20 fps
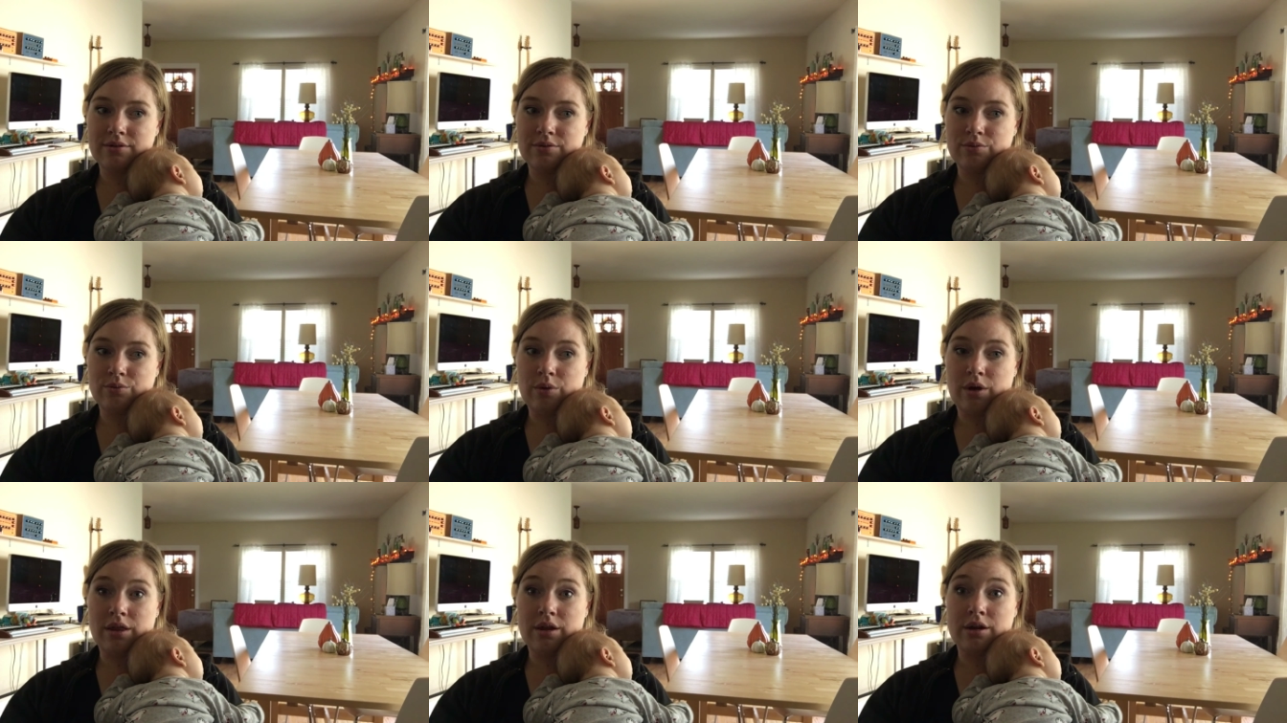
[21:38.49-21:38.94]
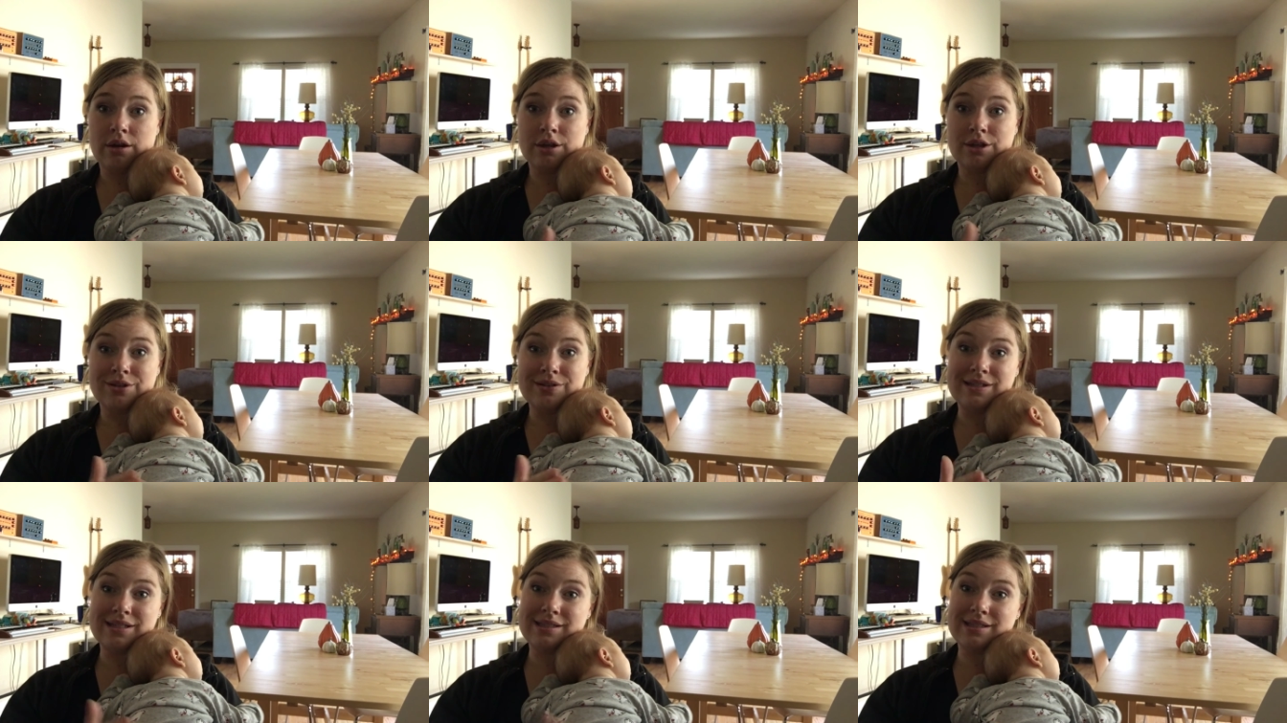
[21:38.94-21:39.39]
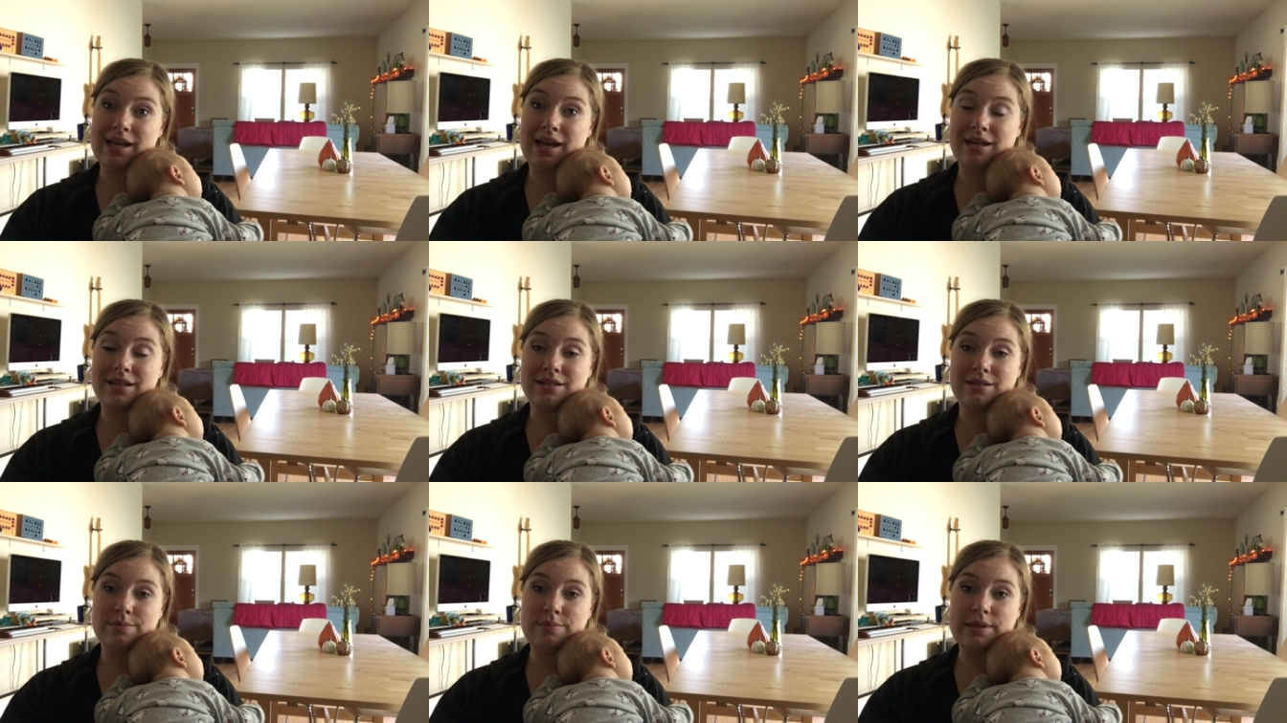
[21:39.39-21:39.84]
whether you
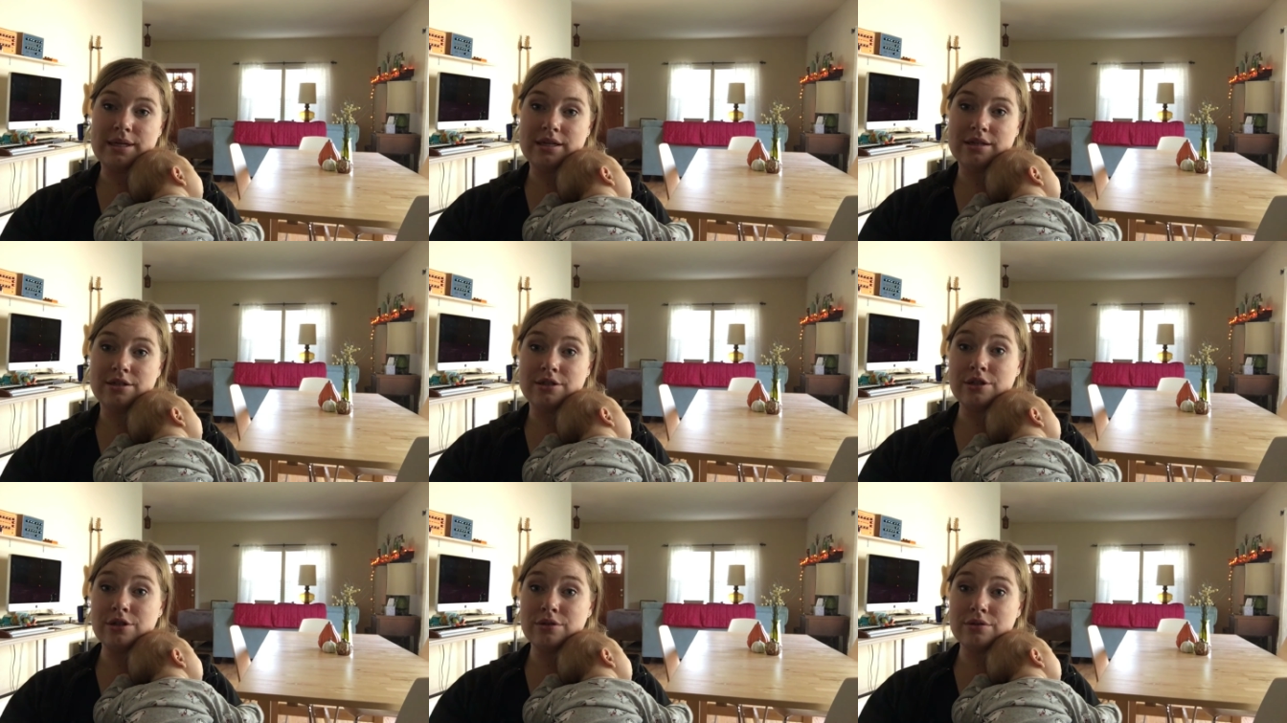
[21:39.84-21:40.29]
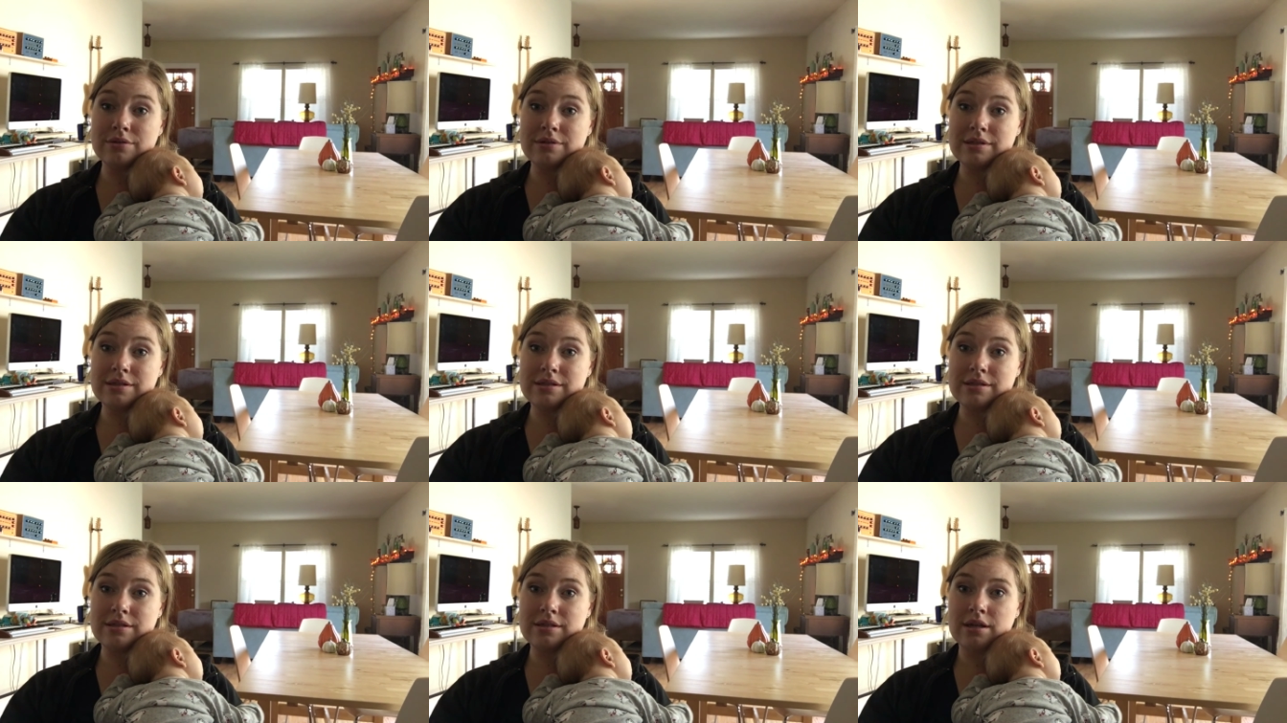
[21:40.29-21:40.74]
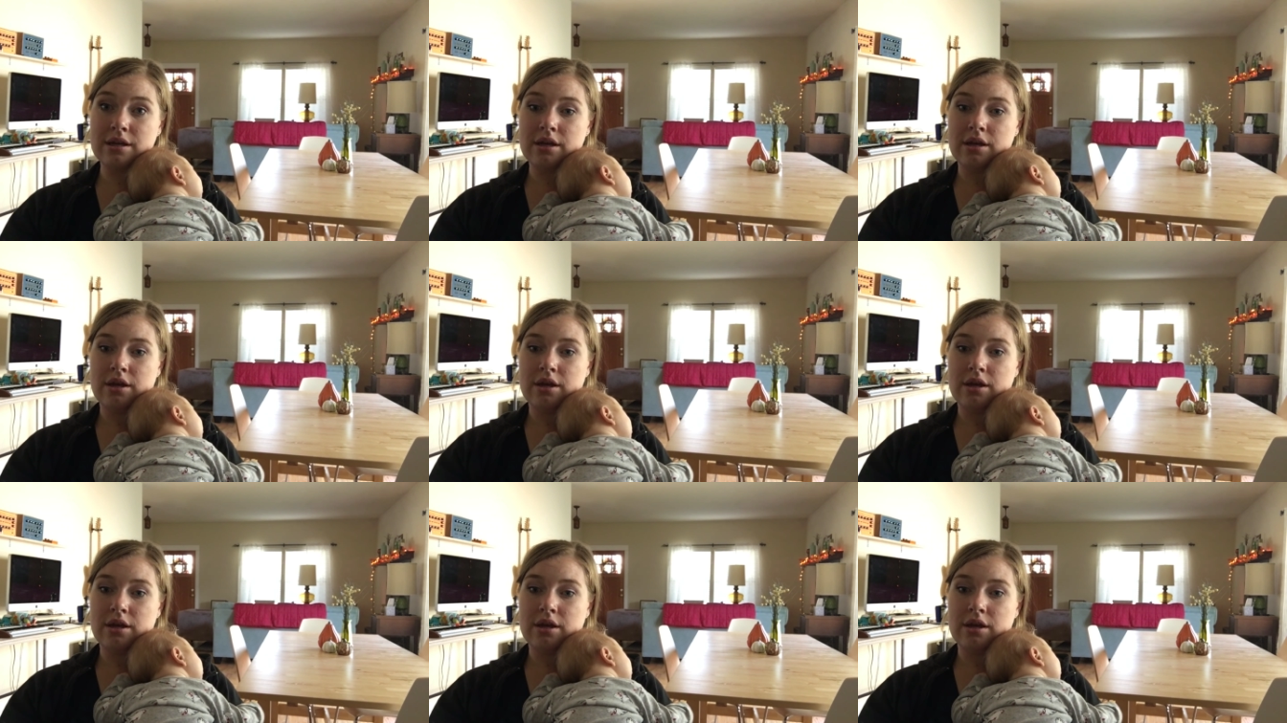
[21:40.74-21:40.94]
decide to be induced,